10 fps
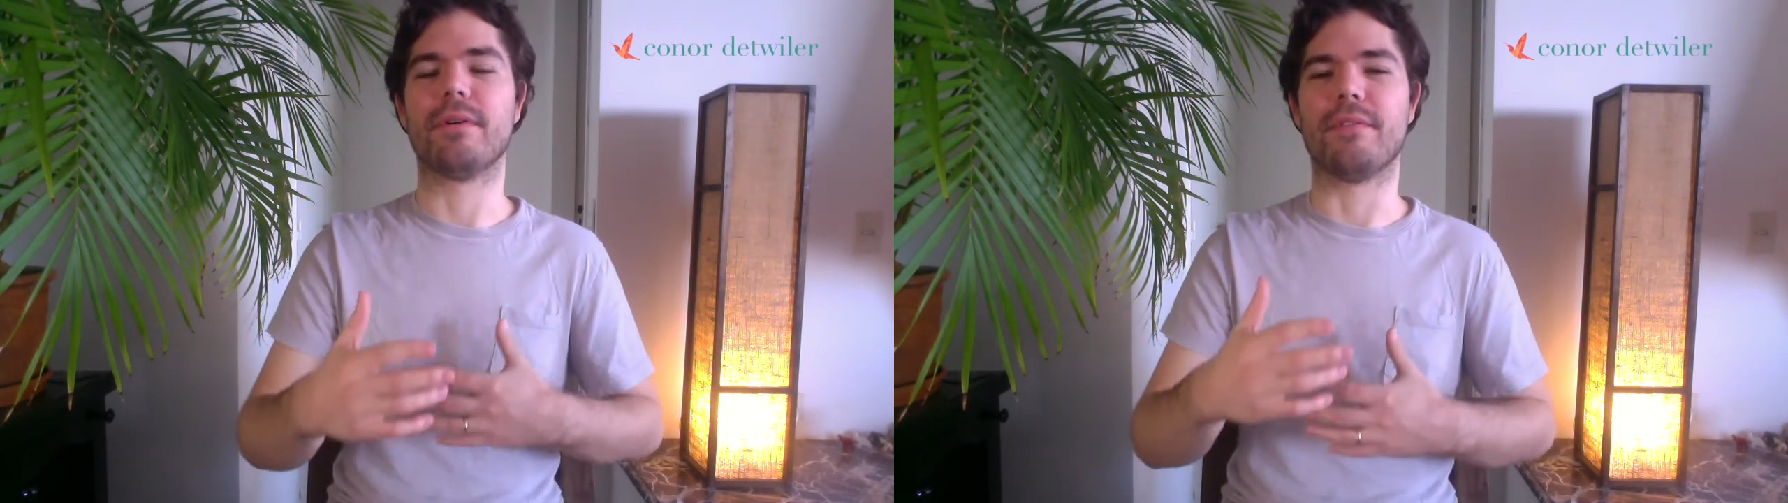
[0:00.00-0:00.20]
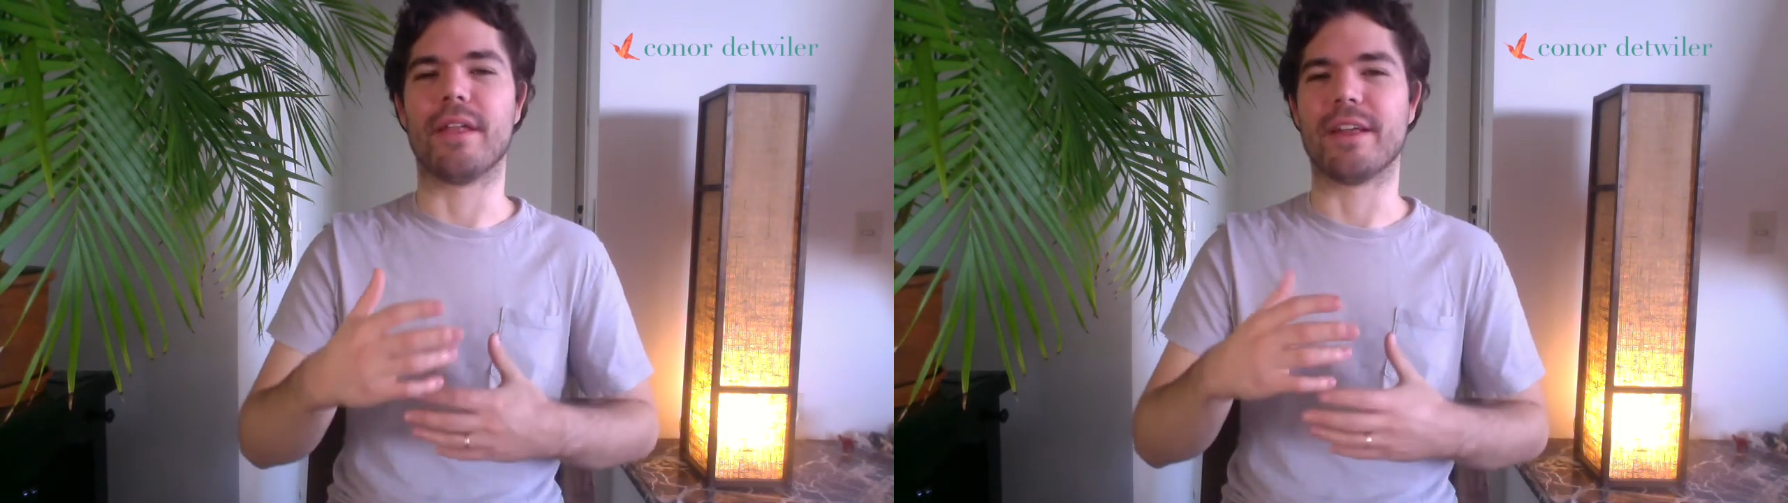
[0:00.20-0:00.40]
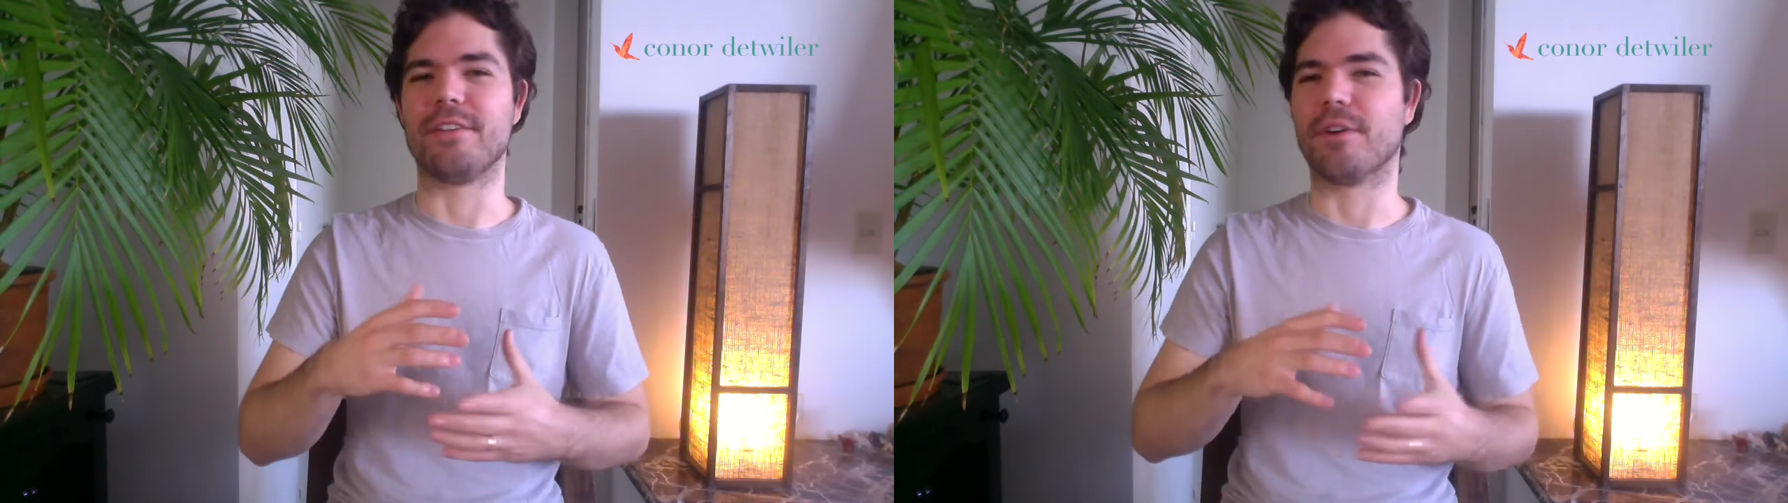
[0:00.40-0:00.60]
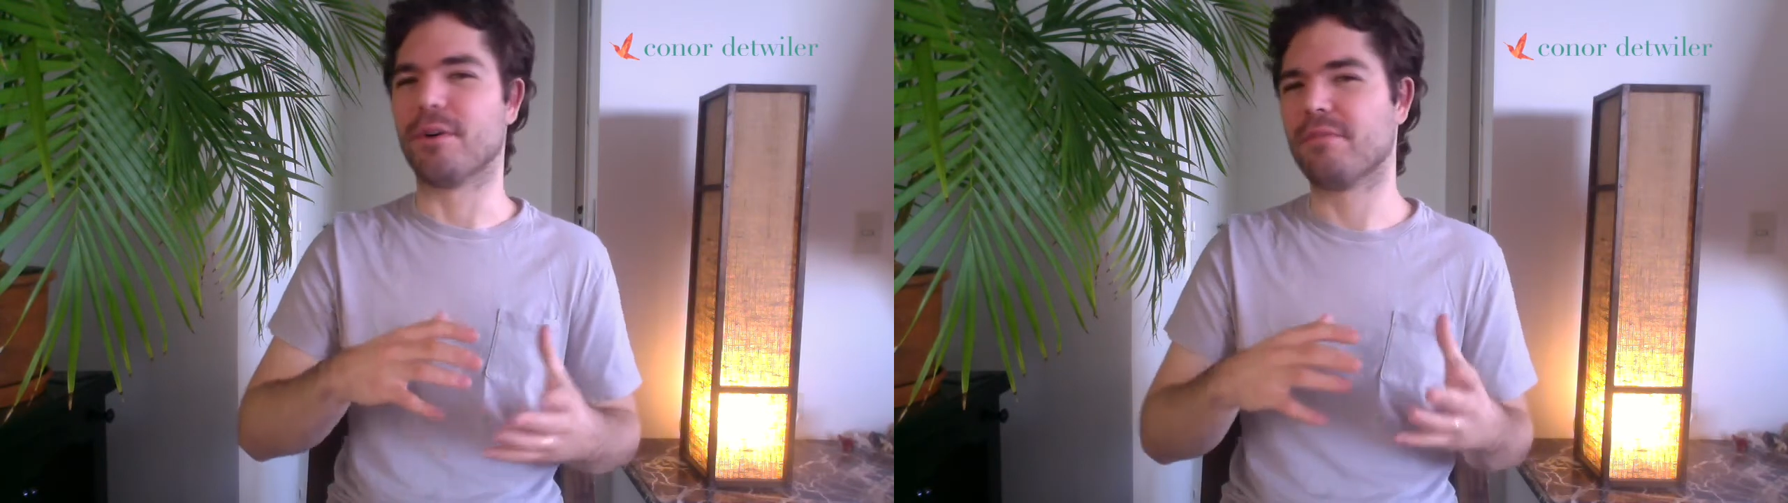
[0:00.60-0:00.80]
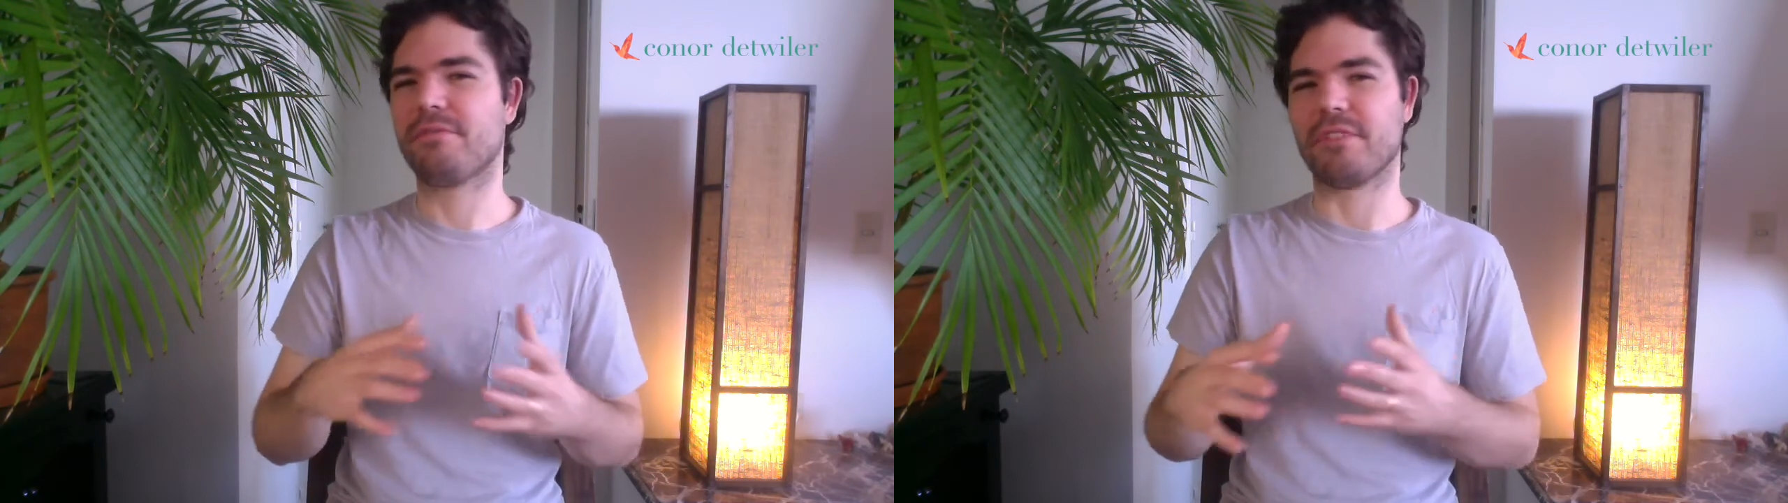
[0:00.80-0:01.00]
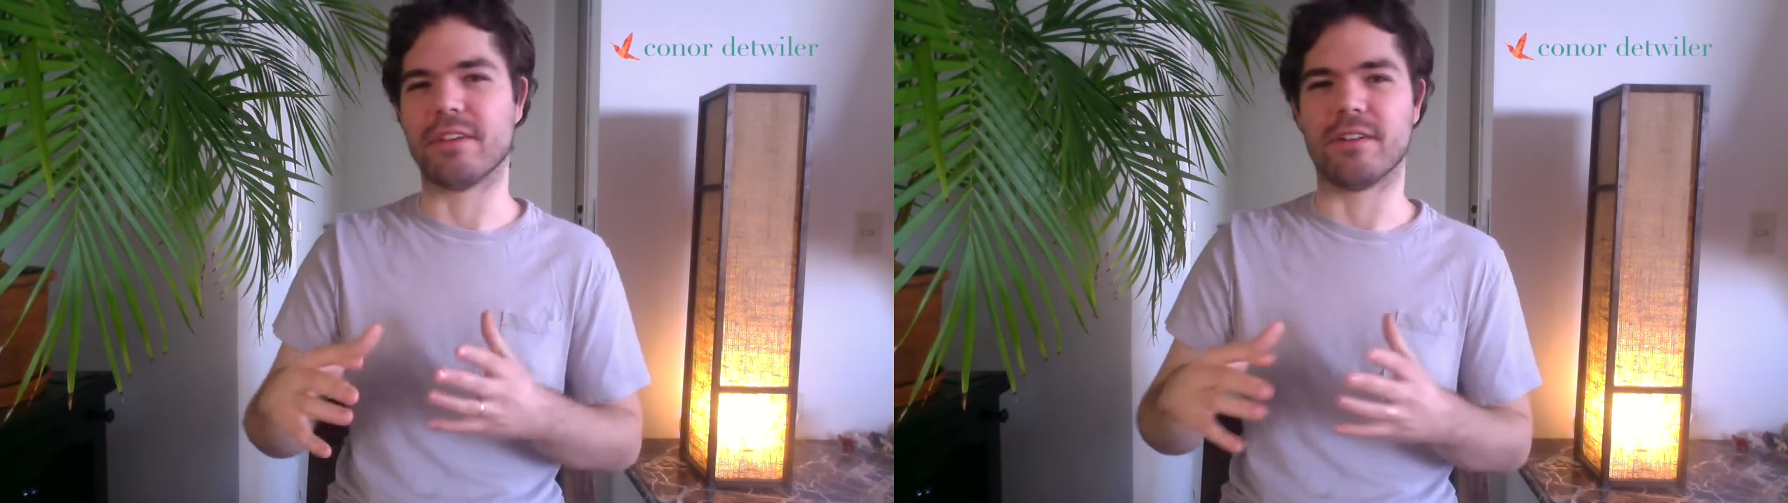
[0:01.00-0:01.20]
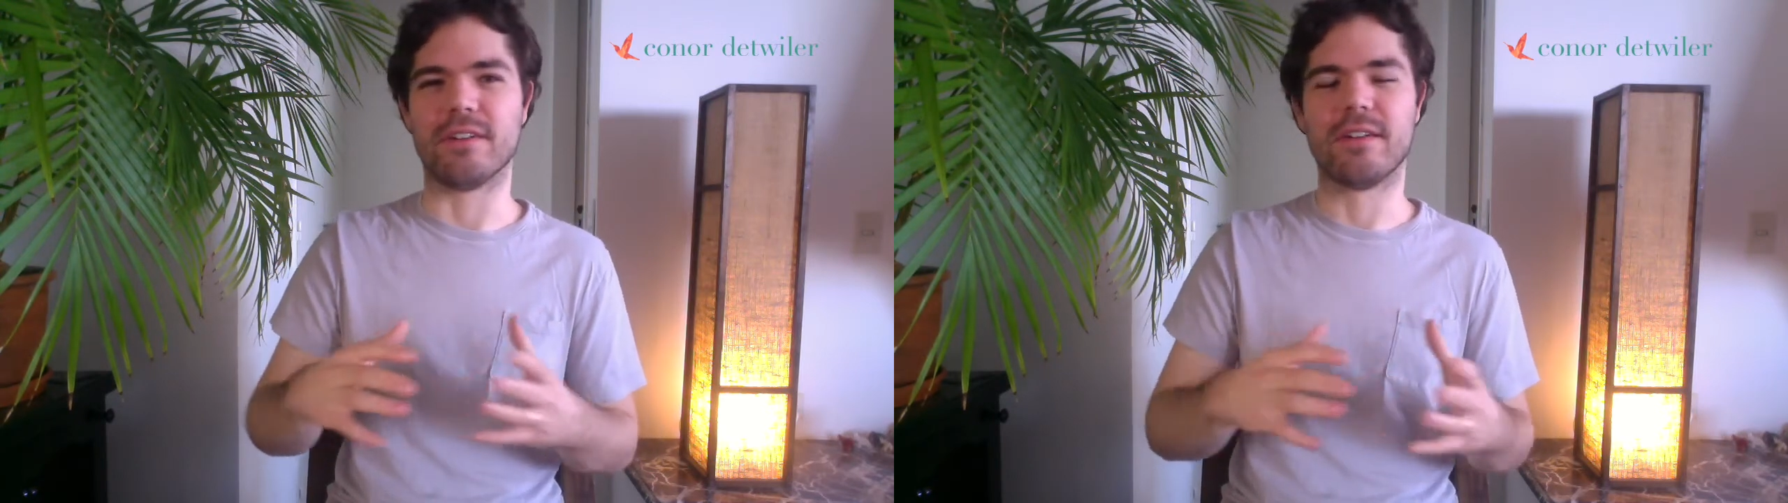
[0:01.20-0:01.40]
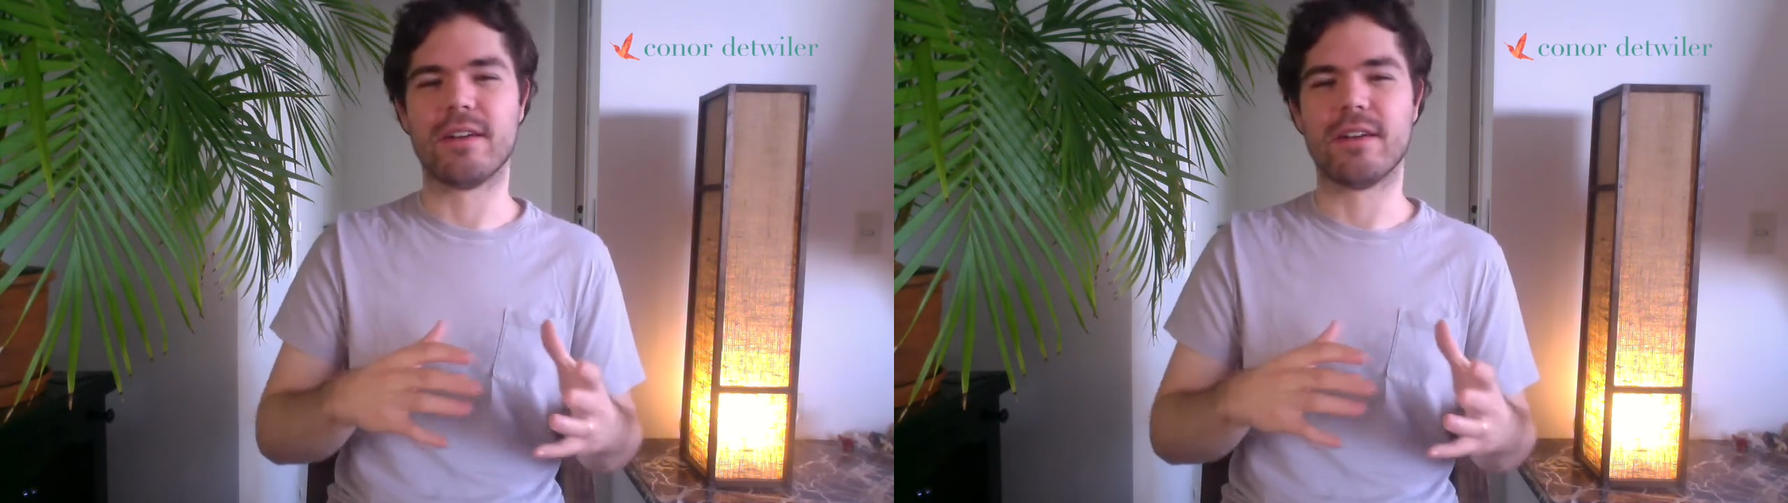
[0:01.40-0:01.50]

that I don't feel